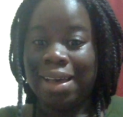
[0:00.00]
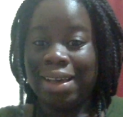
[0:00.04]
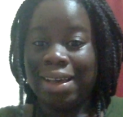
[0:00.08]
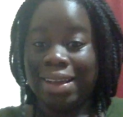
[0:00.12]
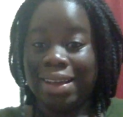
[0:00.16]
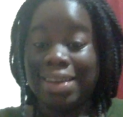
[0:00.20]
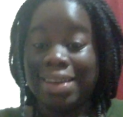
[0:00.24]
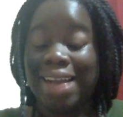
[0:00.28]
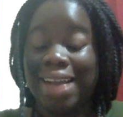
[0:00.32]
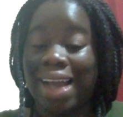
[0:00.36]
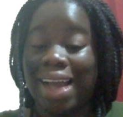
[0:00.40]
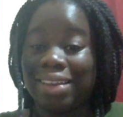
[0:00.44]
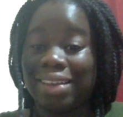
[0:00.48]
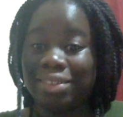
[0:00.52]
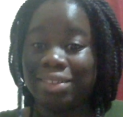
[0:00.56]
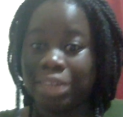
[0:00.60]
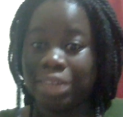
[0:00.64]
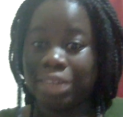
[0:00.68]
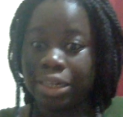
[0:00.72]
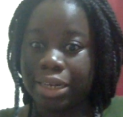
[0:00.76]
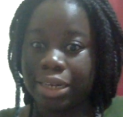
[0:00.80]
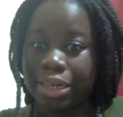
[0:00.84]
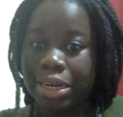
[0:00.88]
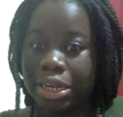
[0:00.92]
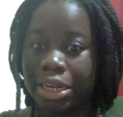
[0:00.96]
God
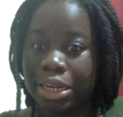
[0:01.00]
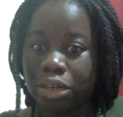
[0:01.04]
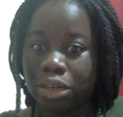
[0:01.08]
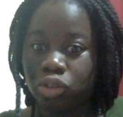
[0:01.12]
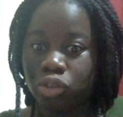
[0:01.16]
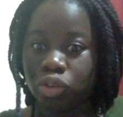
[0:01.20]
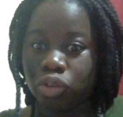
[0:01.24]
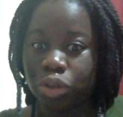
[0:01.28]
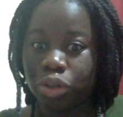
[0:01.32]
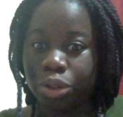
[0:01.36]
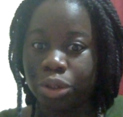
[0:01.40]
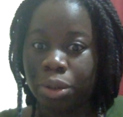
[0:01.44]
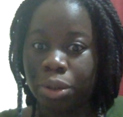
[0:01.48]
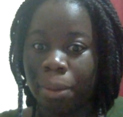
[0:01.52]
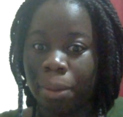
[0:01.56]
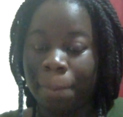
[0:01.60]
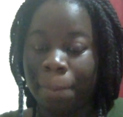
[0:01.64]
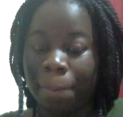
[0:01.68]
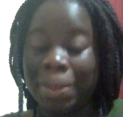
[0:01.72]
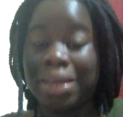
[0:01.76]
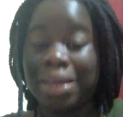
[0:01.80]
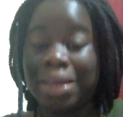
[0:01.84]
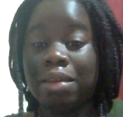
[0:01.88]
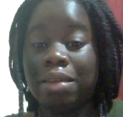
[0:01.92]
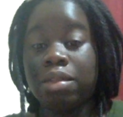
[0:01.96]
sent an answer,
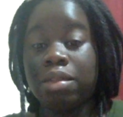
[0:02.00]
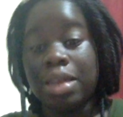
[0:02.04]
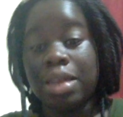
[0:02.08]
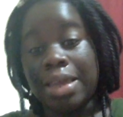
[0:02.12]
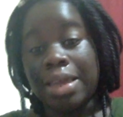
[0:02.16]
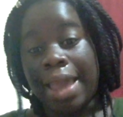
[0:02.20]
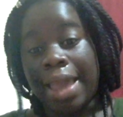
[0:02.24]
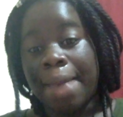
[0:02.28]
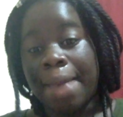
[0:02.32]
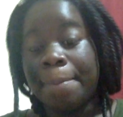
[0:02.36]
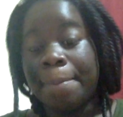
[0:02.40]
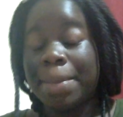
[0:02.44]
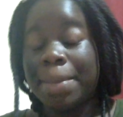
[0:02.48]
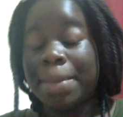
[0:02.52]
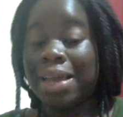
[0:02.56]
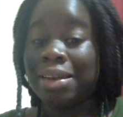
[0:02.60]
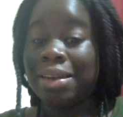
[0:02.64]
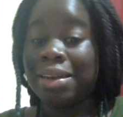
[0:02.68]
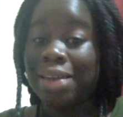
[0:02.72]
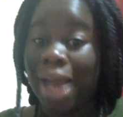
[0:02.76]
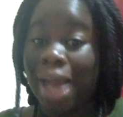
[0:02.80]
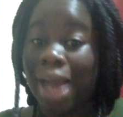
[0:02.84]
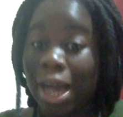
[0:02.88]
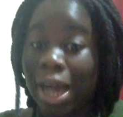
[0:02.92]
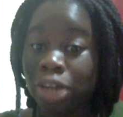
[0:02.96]
because he gave me a
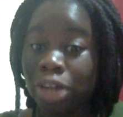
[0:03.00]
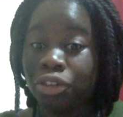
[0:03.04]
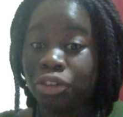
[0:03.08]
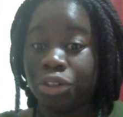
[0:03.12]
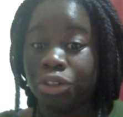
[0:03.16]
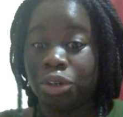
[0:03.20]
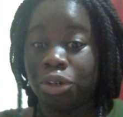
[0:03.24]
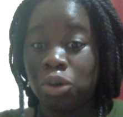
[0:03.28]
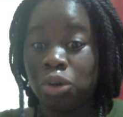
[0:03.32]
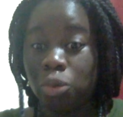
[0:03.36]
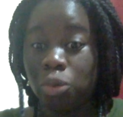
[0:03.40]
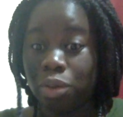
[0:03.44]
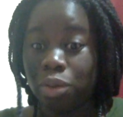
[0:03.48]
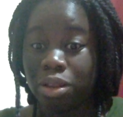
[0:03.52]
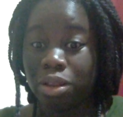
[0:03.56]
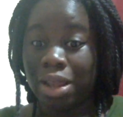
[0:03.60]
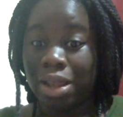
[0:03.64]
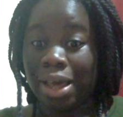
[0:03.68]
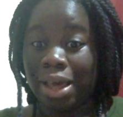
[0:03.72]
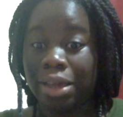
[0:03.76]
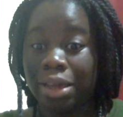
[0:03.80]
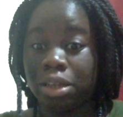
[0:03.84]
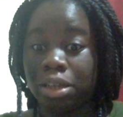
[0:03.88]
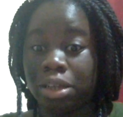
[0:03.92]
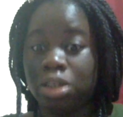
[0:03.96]
doctor who was
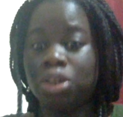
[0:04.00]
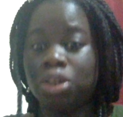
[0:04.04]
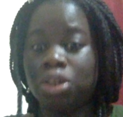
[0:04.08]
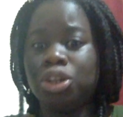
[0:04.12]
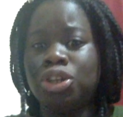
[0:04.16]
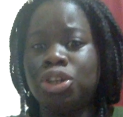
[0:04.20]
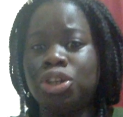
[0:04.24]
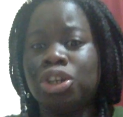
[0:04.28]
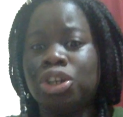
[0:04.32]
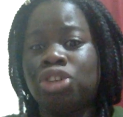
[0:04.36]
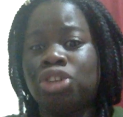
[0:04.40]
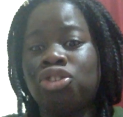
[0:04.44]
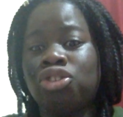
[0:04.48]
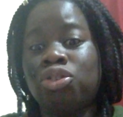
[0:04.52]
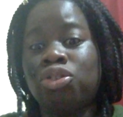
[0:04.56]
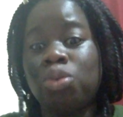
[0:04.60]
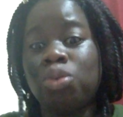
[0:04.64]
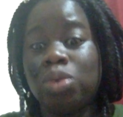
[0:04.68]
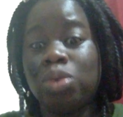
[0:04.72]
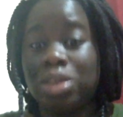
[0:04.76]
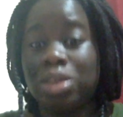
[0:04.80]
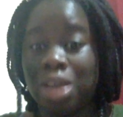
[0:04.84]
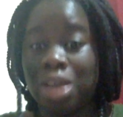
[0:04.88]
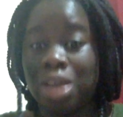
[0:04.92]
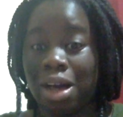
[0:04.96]
like, you're
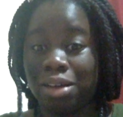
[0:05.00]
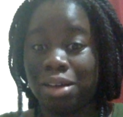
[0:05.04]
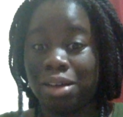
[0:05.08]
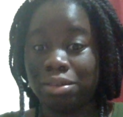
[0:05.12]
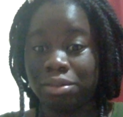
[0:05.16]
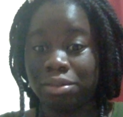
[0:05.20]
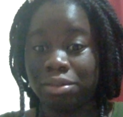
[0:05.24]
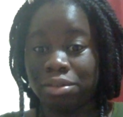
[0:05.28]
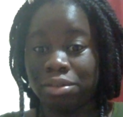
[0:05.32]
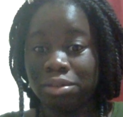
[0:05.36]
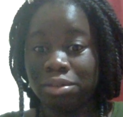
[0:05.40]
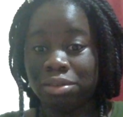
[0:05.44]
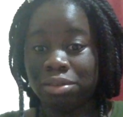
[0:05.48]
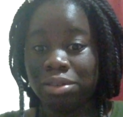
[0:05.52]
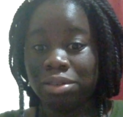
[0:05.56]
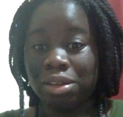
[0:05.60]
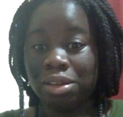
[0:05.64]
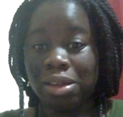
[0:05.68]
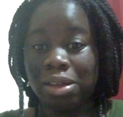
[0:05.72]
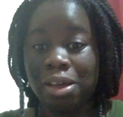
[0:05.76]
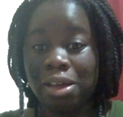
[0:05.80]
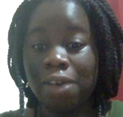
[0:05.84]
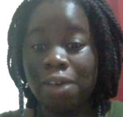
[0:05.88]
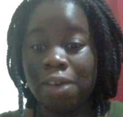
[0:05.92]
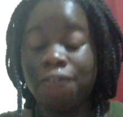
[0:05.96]
too young
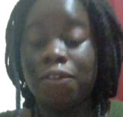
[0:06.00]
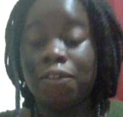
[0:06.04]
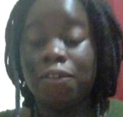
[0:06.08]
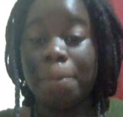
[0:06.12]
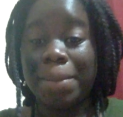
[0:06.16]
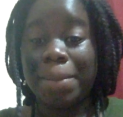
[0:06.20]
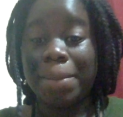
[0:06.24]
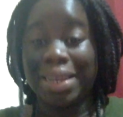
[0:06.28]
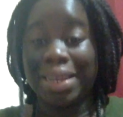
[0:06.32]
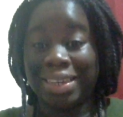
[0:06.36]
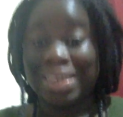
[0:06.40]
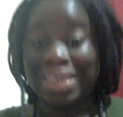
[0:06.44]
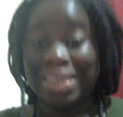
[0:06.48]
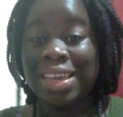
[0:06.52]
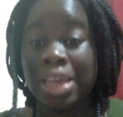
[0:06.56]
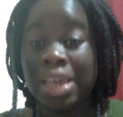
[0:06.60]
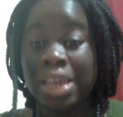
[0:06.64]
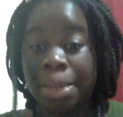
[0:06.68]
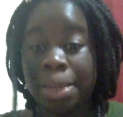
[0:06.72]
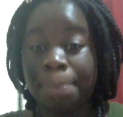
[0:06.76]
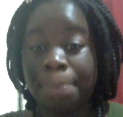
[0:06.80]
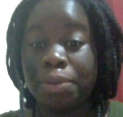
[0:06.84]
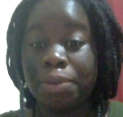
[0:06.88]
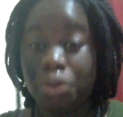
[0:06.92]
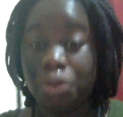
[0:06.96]
for me to
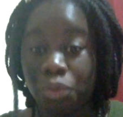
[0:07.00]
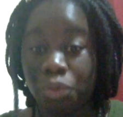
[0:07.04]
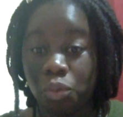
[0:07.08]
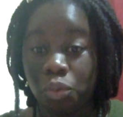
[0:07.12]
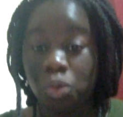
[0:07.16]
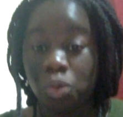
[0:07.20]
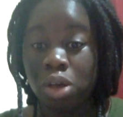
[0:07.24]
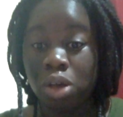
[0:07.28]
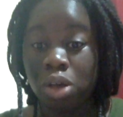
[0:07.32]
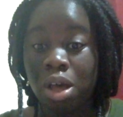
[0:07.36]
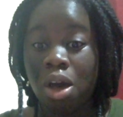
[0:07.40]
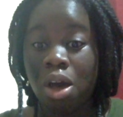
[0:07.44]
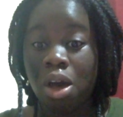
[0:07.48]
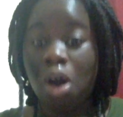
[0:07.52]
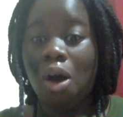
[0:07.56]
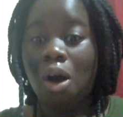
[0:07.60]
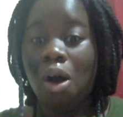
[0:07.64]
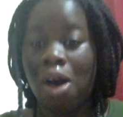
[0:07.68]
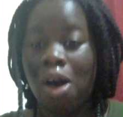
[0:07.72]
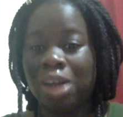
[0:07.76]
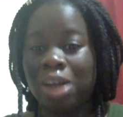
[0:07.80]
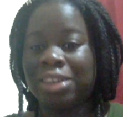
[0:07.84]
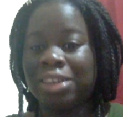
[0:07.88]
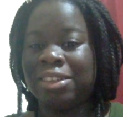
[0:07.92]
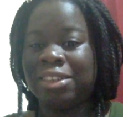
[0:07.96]
keep you
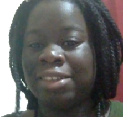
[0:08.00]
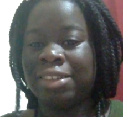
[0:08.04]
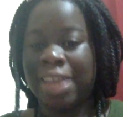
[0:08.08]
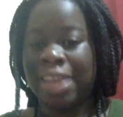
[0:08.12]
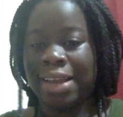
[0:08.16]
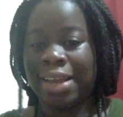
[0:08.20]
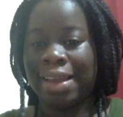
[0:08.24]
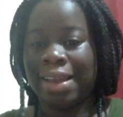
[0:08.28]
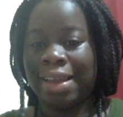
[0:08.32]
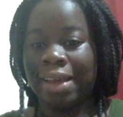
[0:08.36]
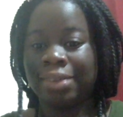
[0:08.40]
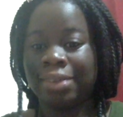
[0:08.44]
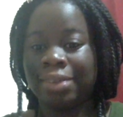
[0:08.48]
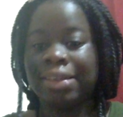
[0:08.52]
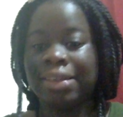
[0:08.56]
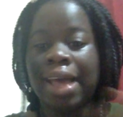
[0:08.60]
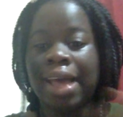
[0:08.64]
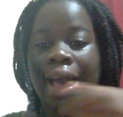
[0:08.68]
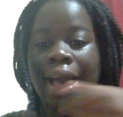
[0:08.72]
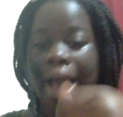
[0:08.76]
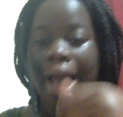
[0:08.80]
on Xanax.